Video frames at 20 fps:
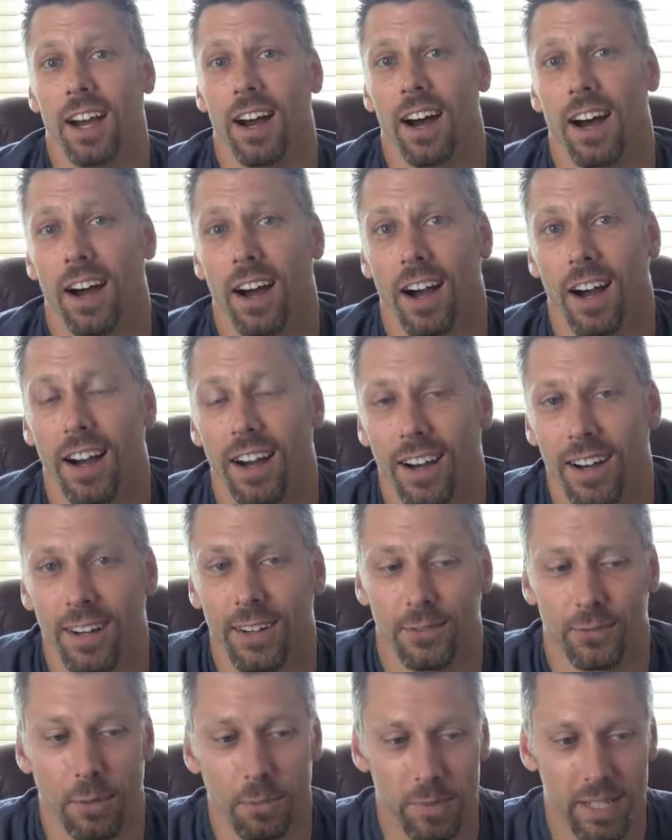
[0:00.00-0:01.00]

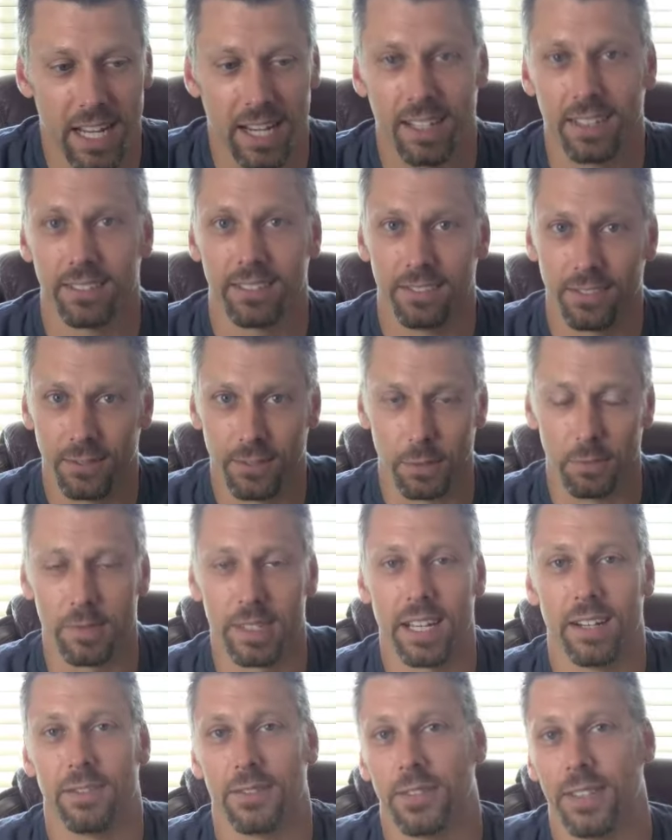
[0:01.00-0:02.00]
uh, from, 10, from
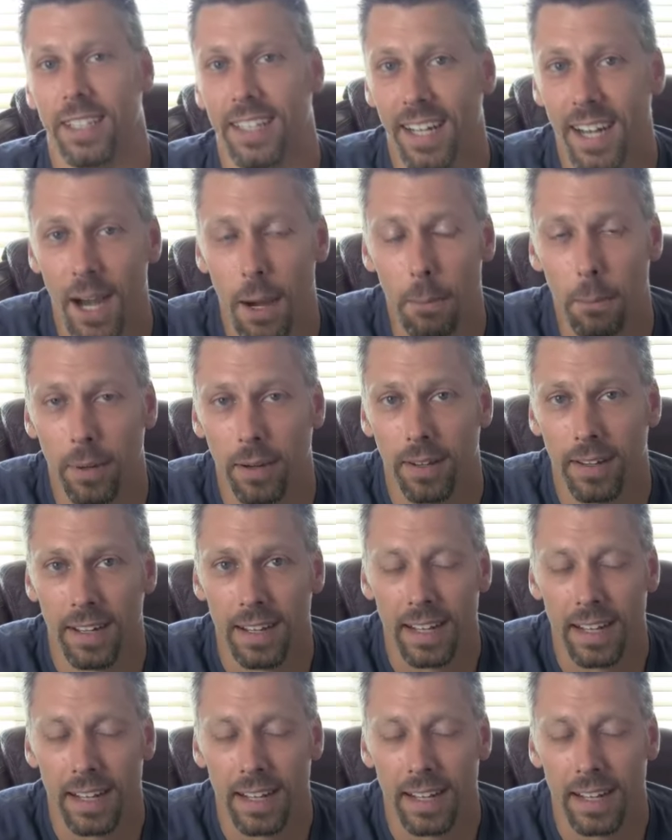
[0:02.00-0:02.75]
10 feet up.